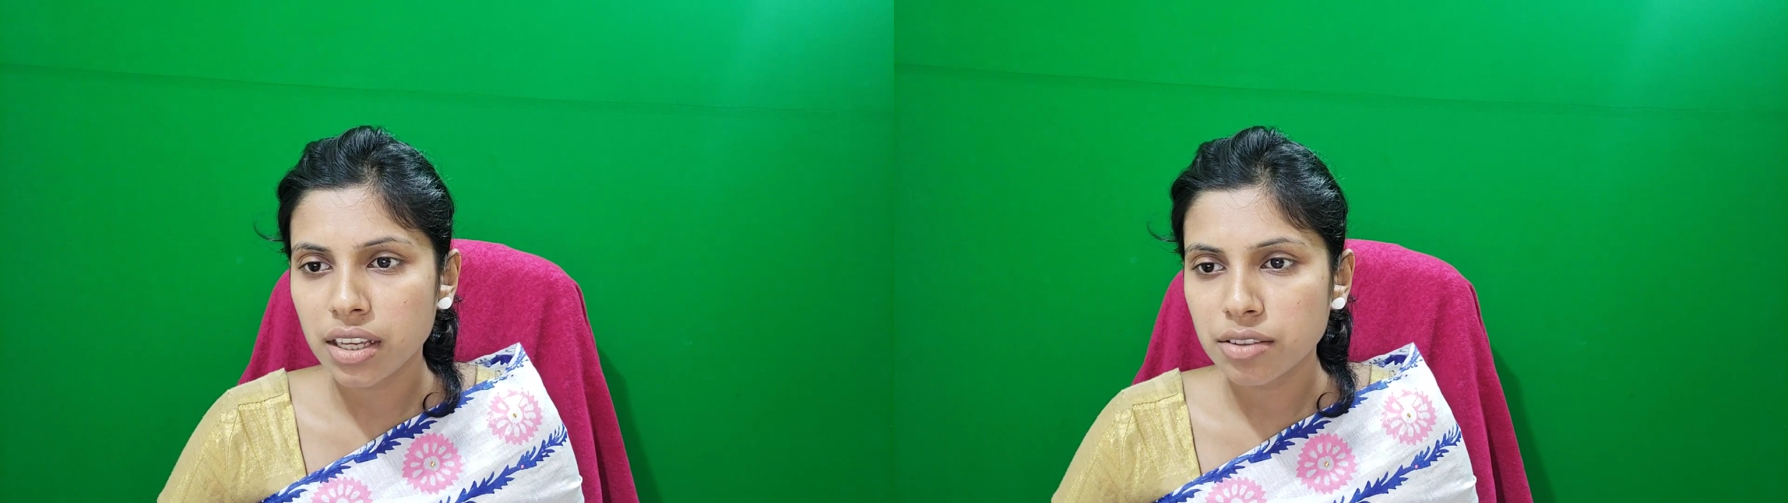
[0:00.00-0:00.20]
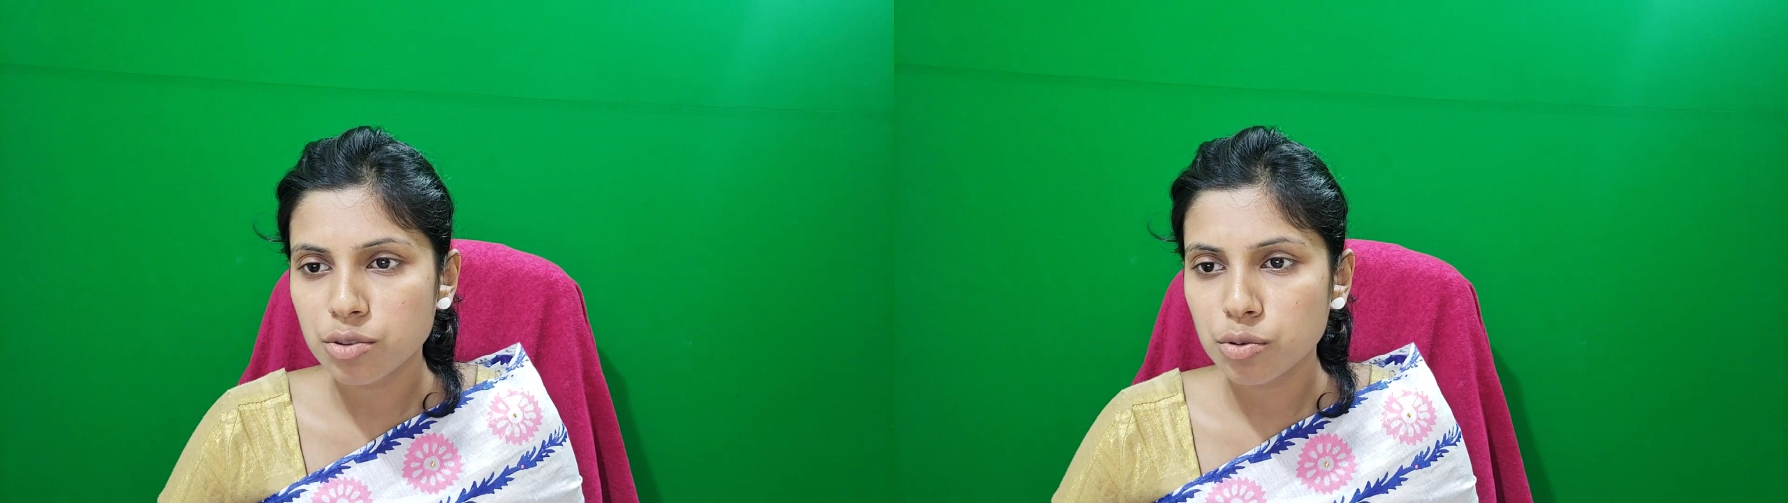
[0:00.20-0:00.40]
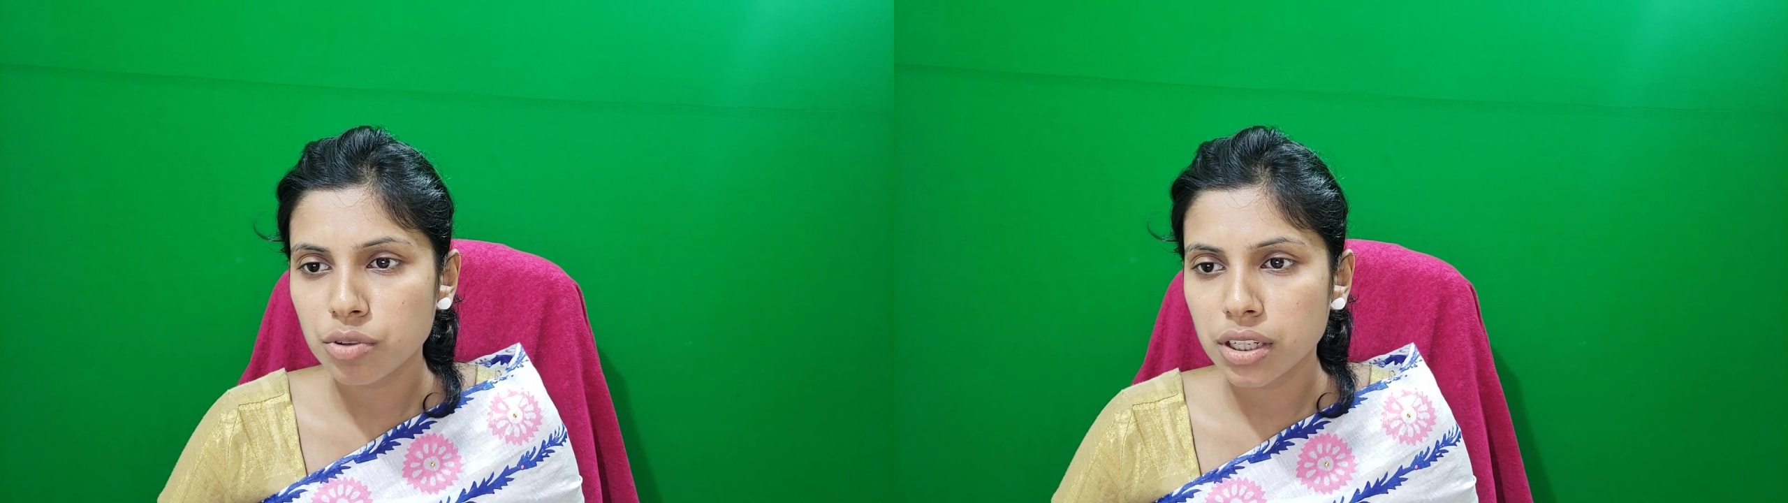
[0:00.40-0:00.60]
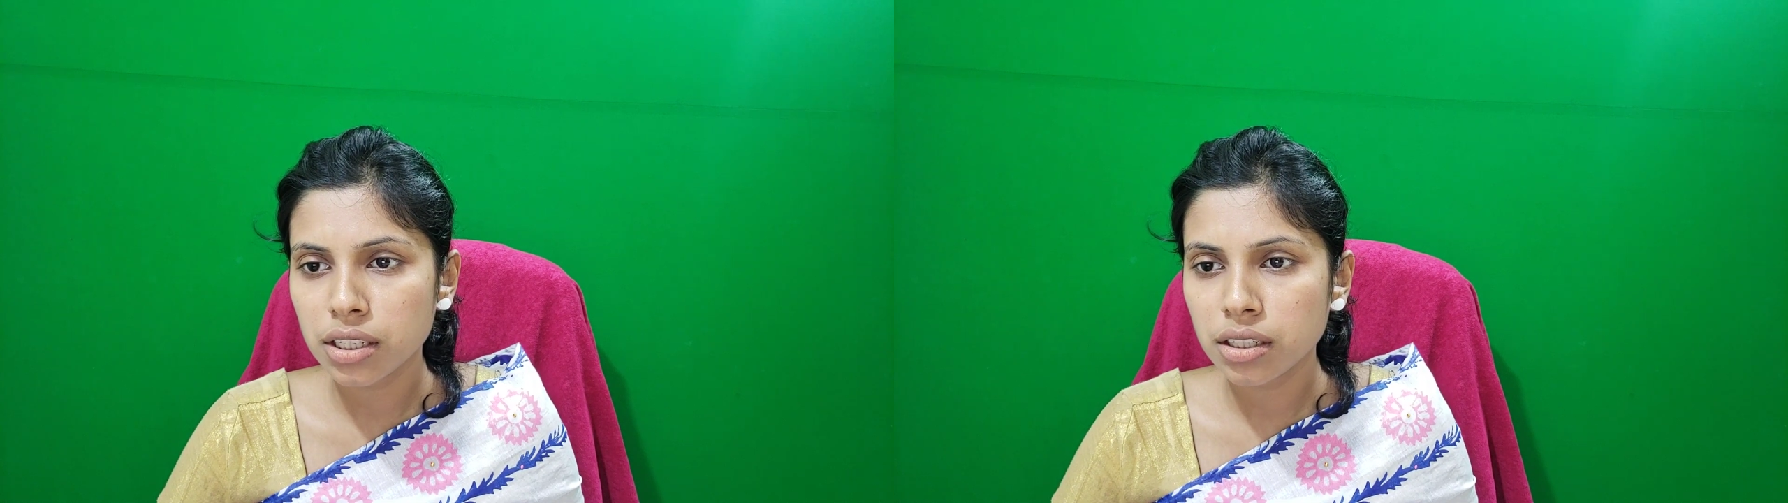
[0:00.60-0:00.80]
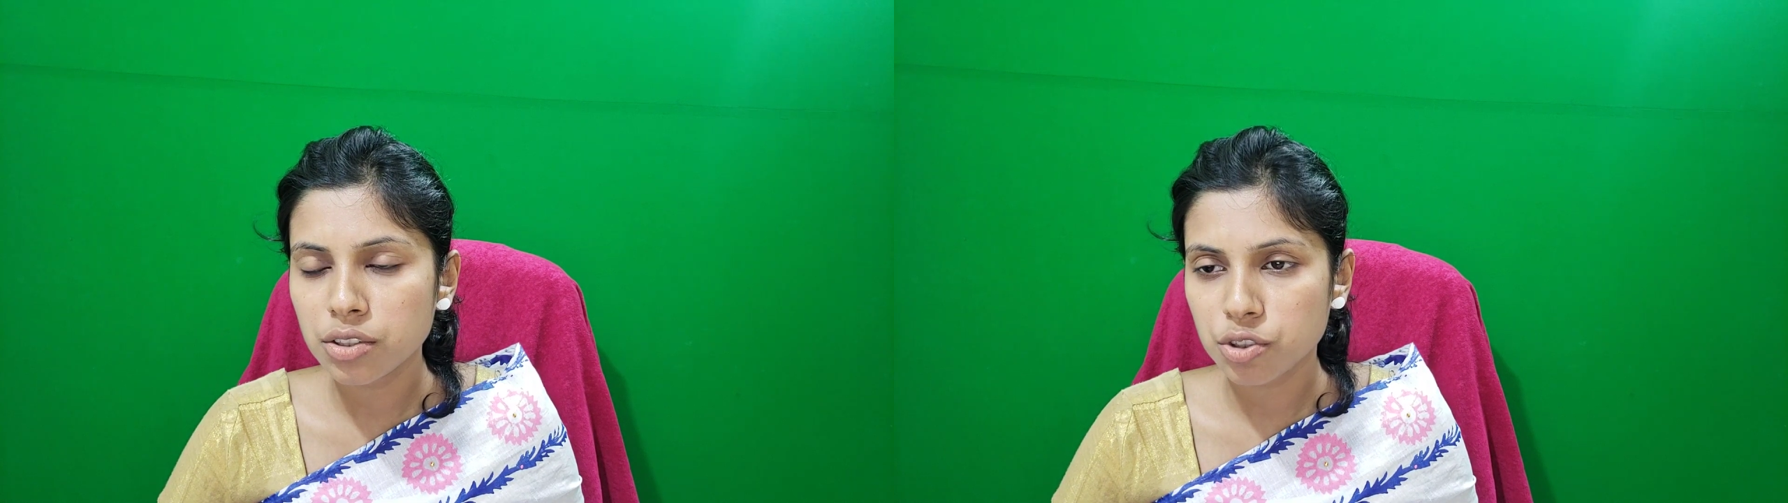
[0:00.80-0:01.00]
is to
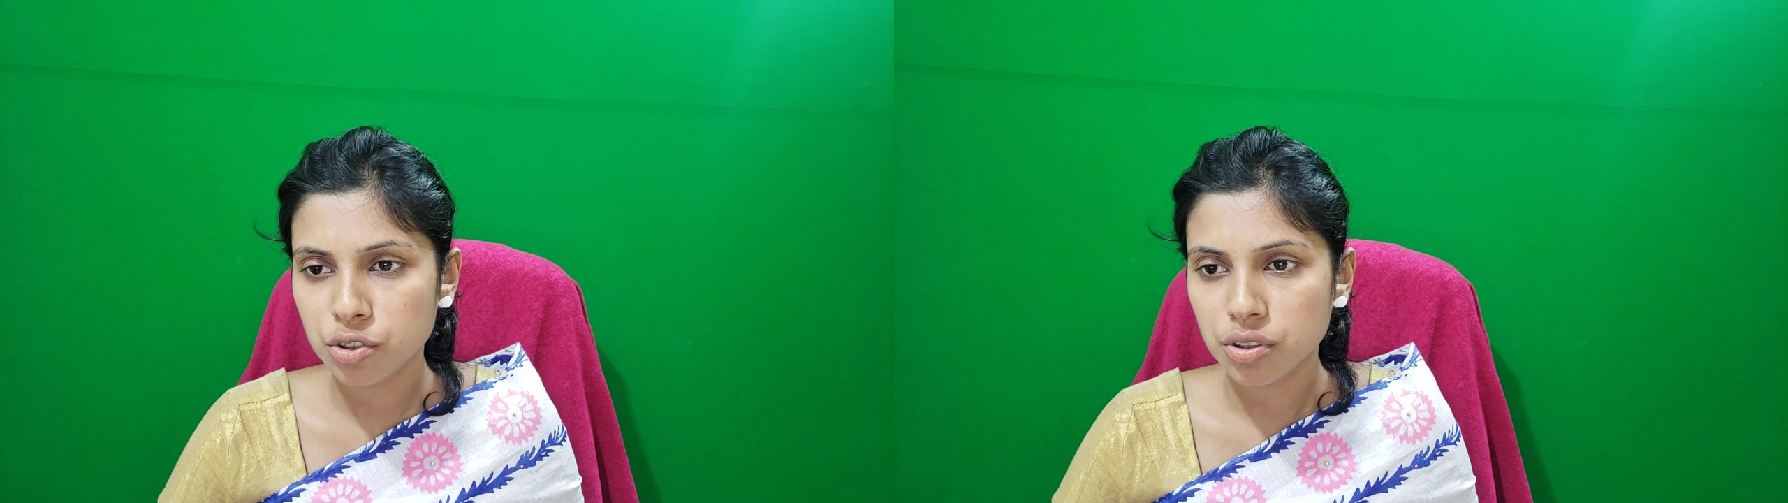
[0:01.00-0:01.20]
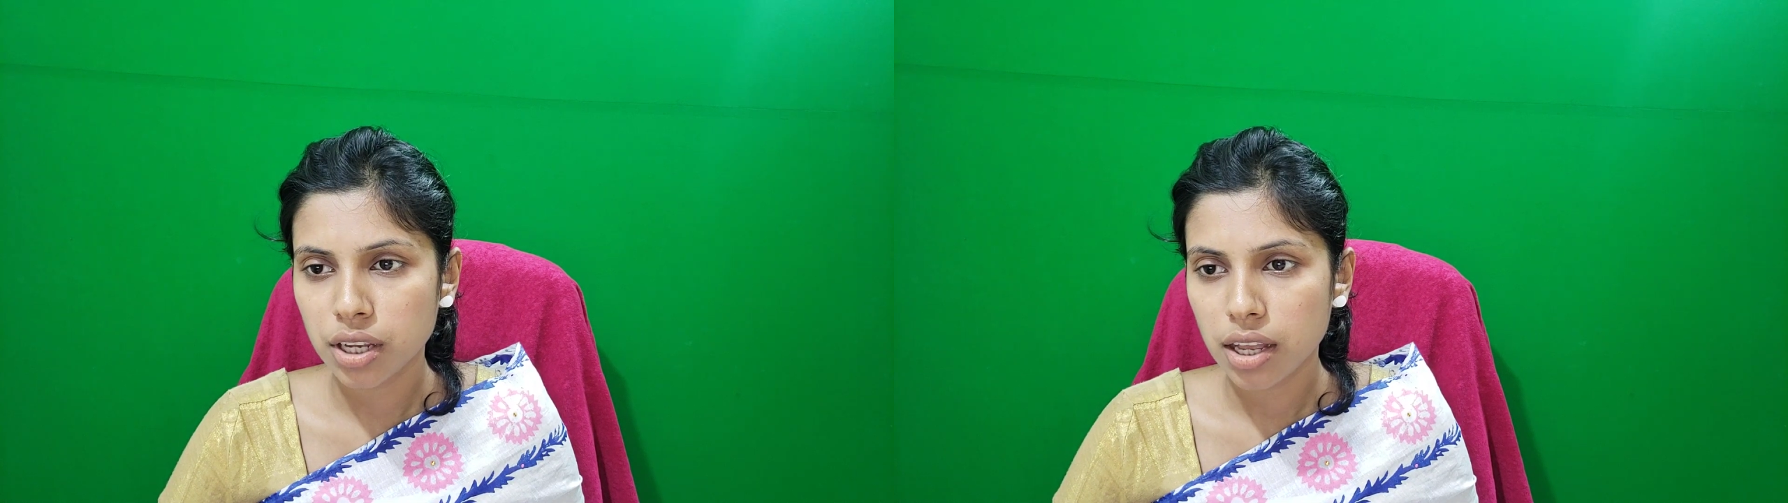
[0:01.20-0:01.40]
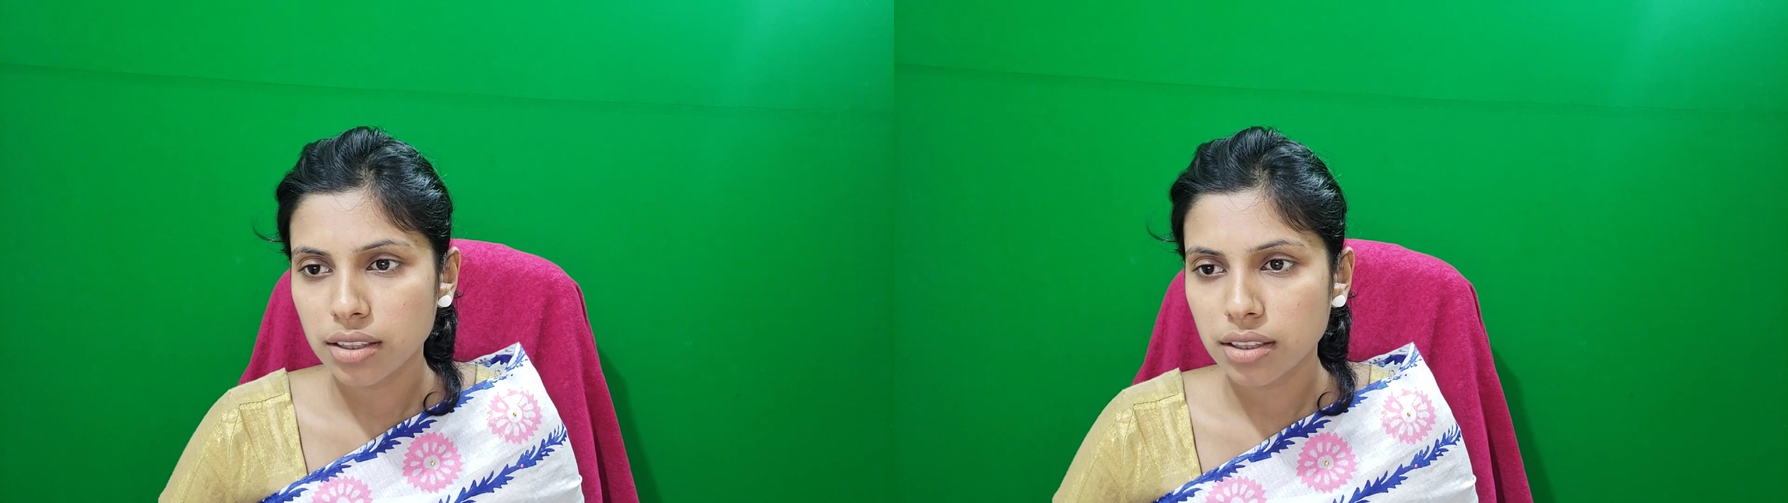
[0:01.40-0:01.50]
reach